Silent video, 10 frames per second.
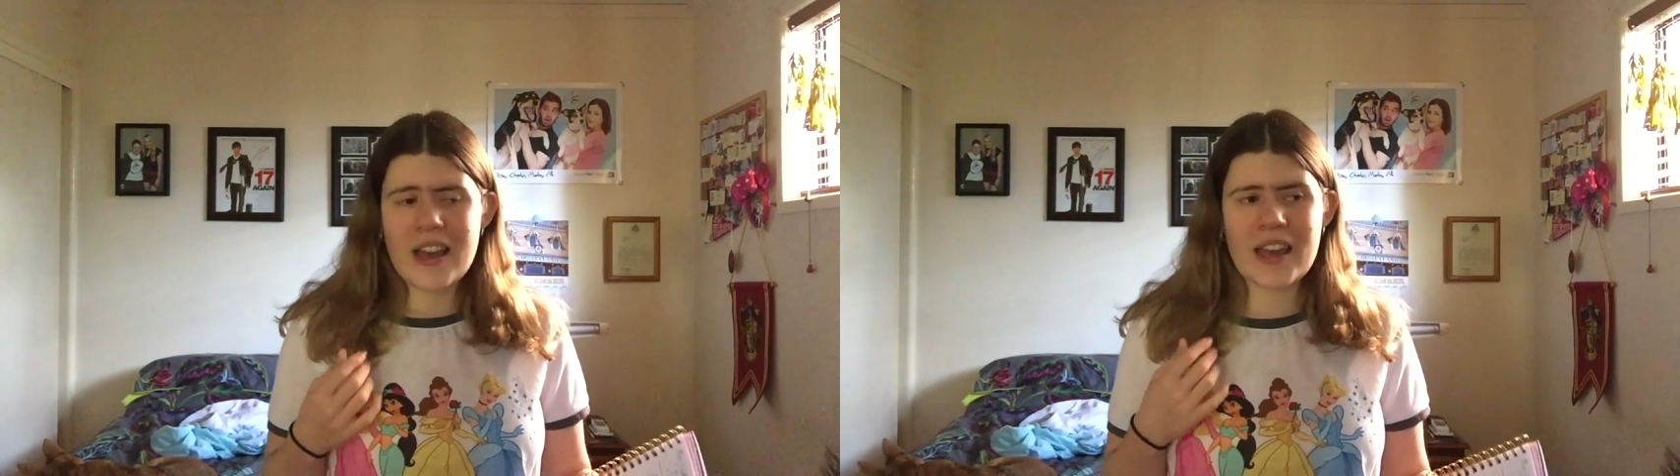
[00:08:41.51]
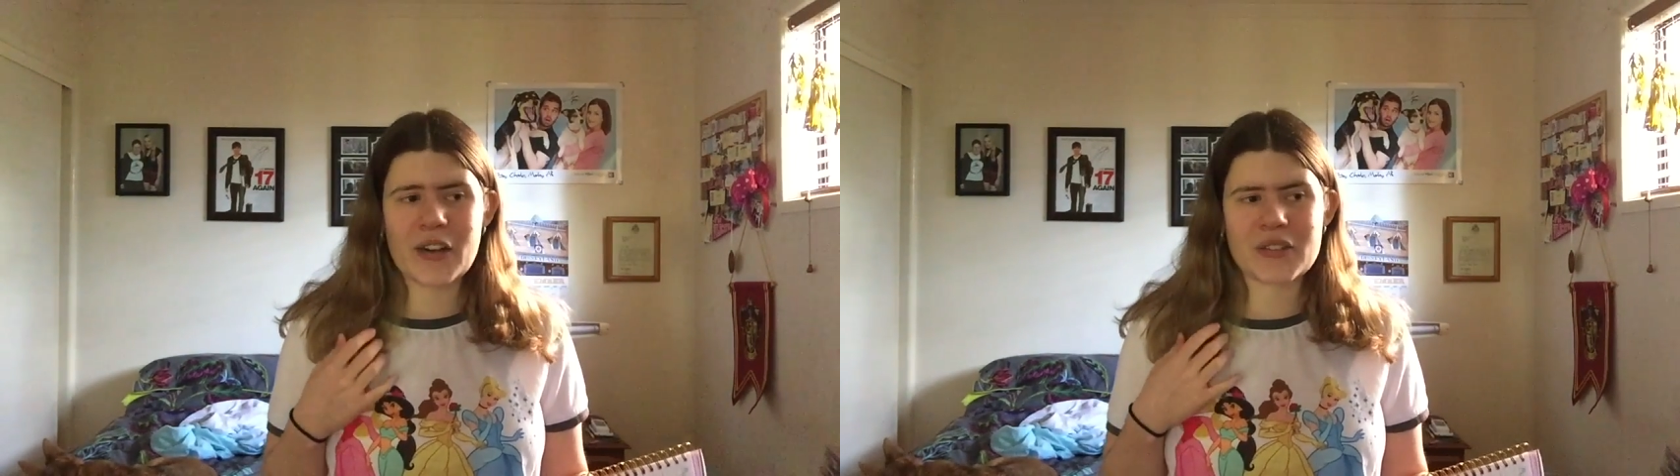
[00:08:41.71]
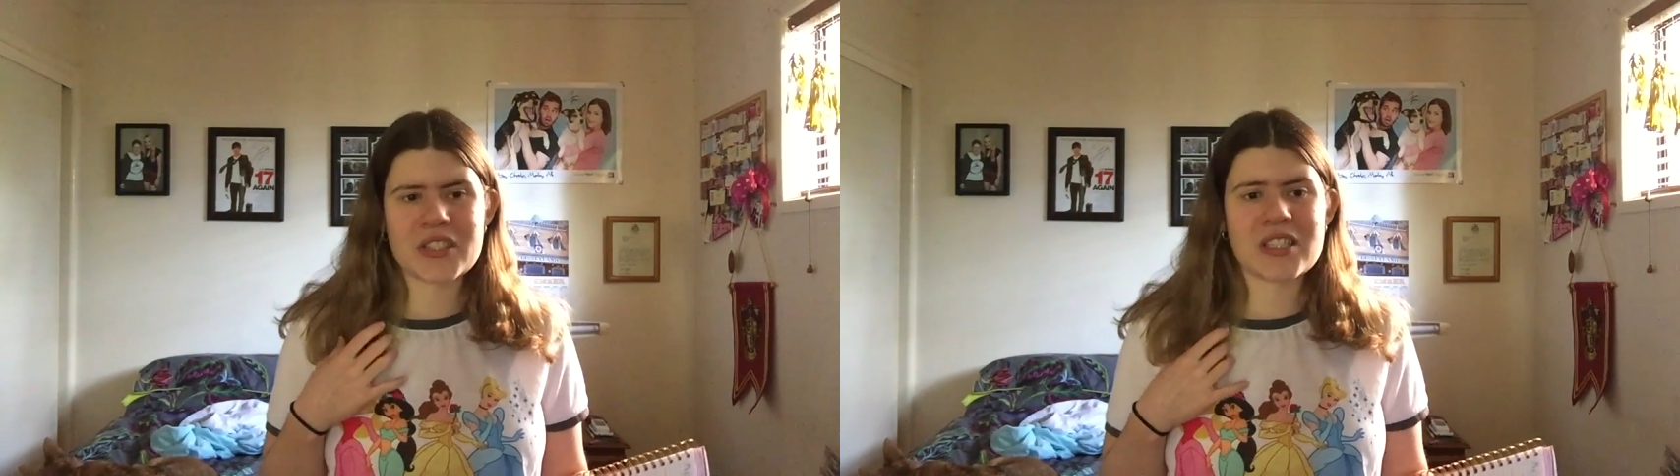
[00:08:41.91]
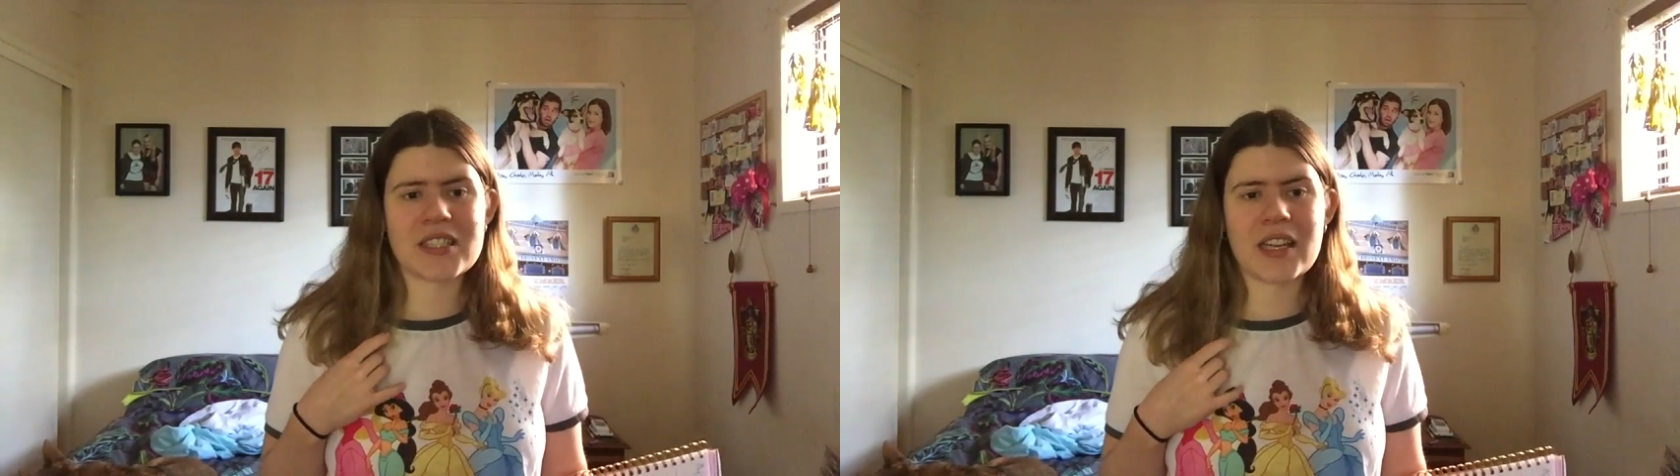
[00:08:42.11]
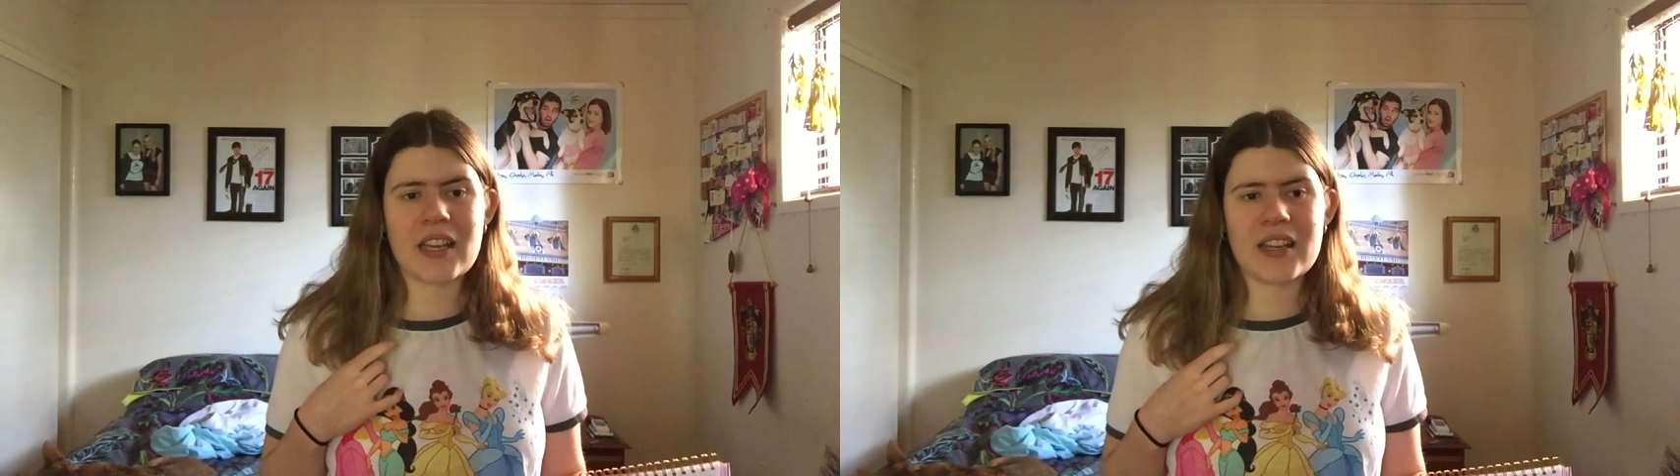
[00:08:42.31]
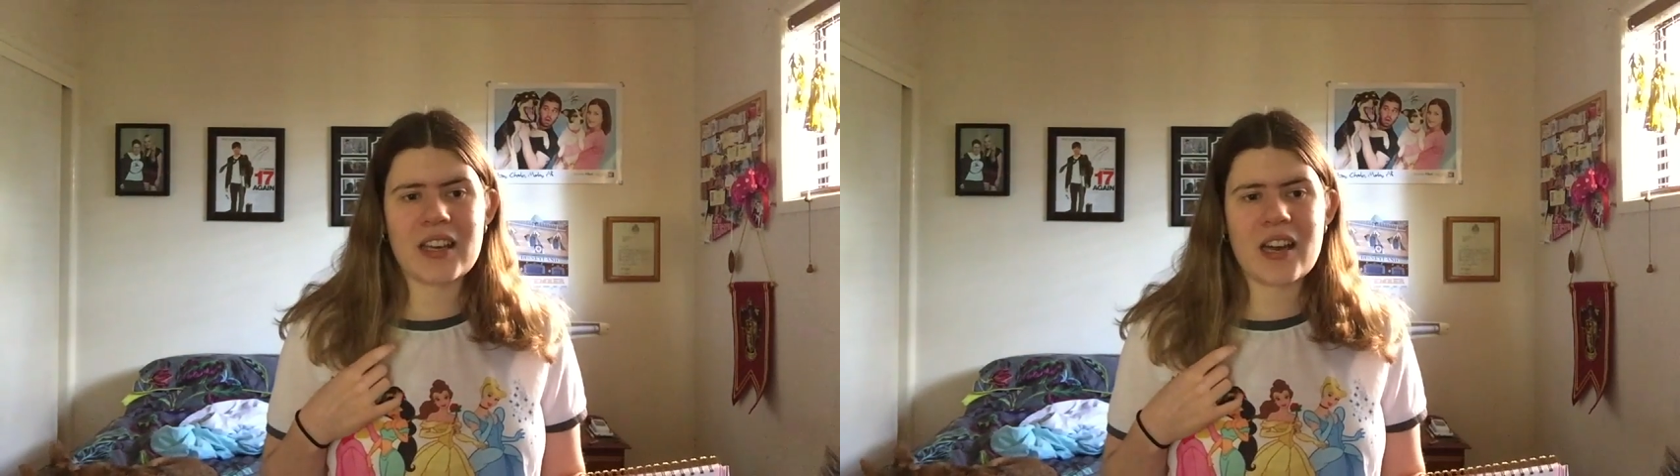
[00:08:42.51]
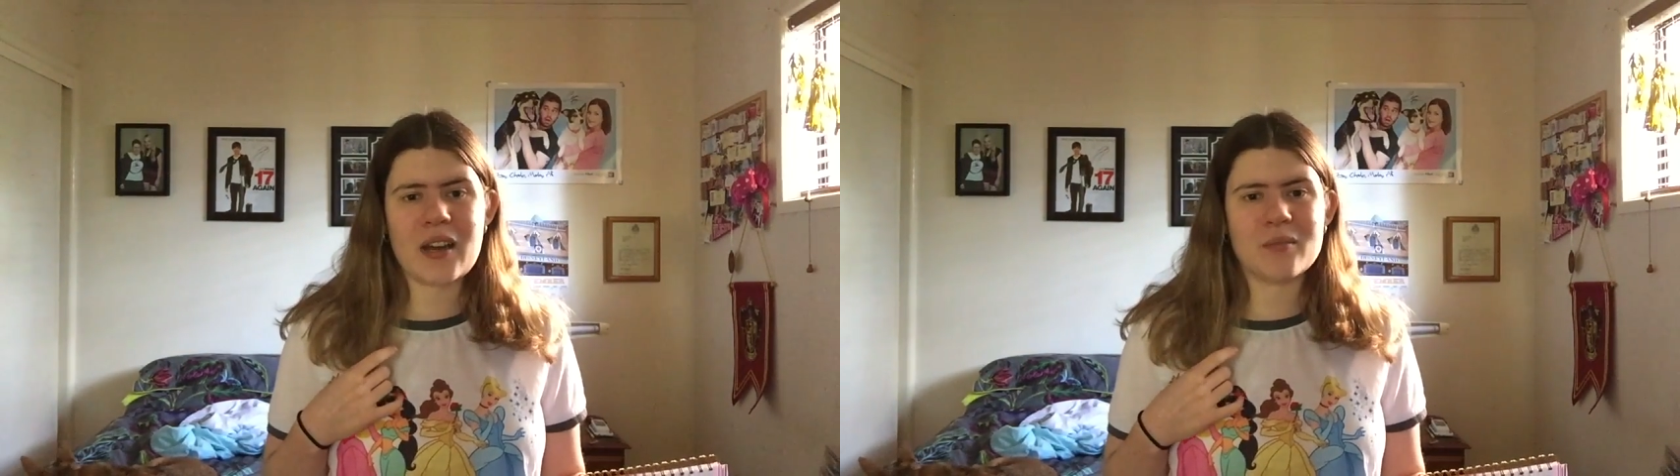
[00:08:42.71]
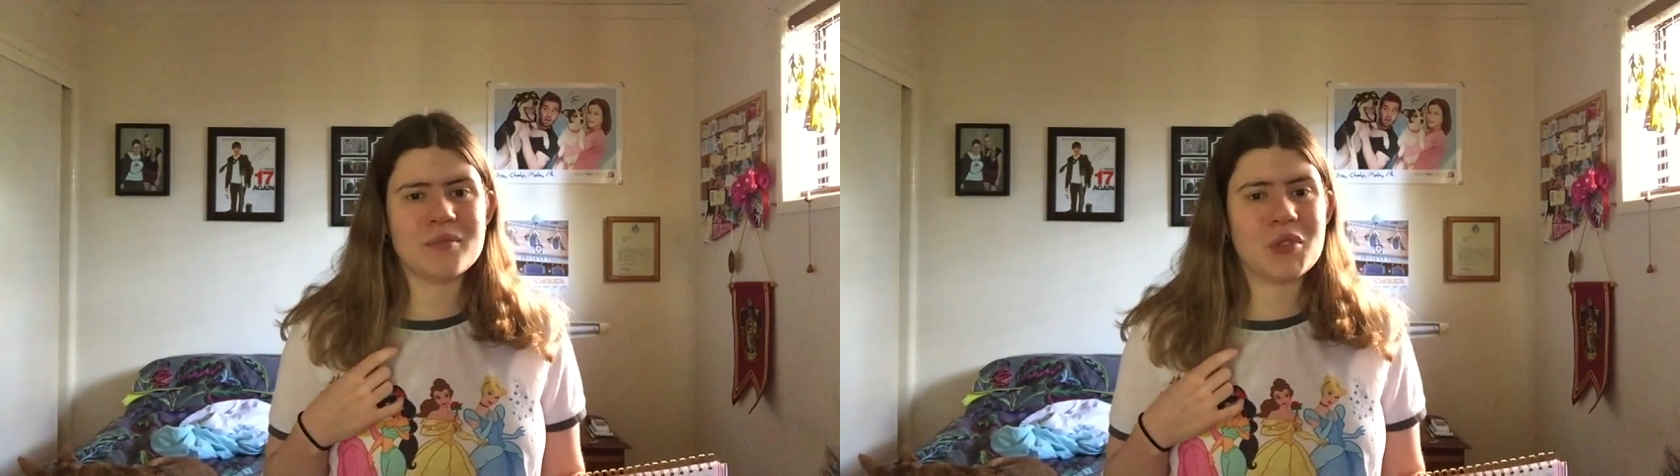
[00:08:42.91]
And I was just like,
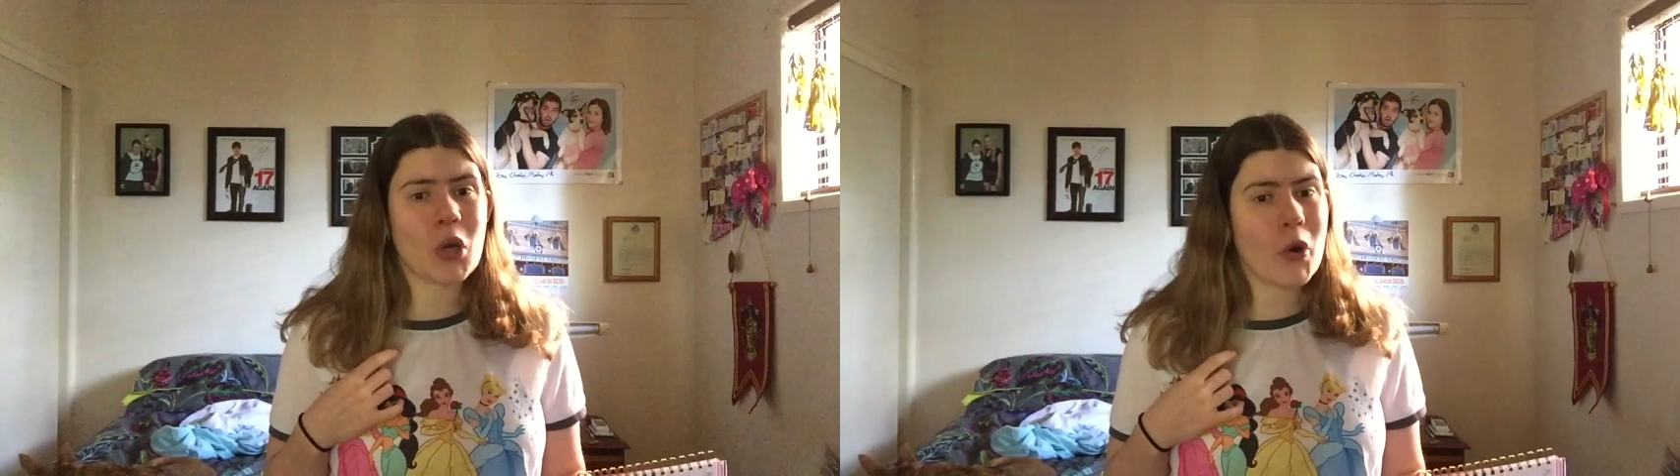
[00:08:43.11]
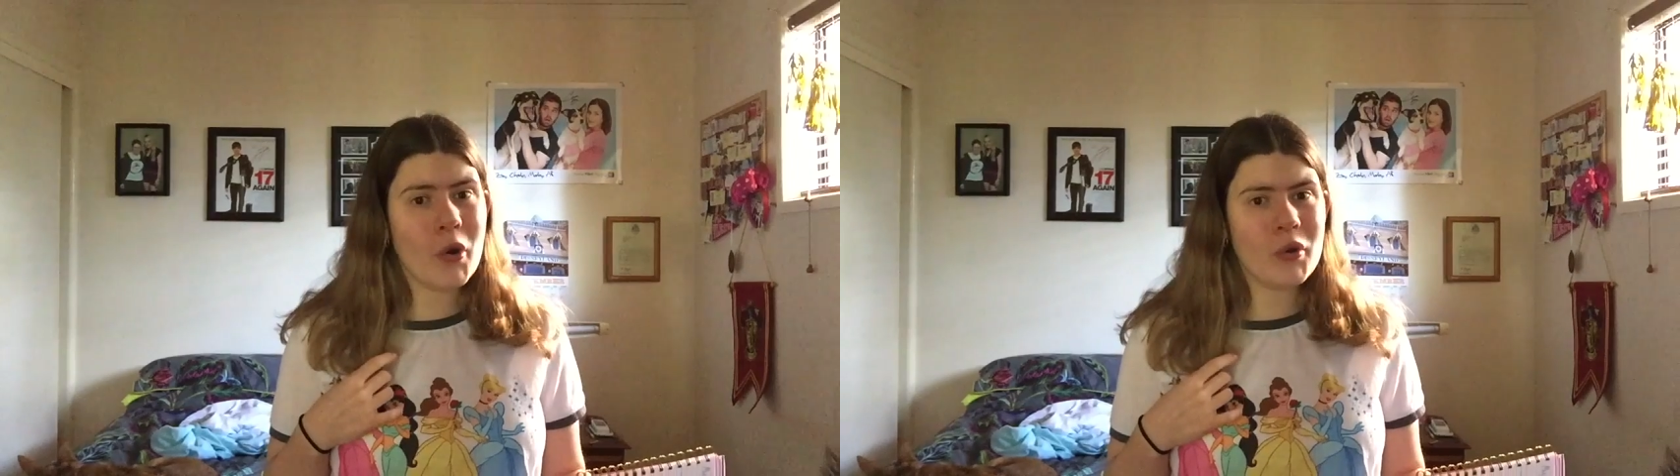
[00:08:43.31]
no,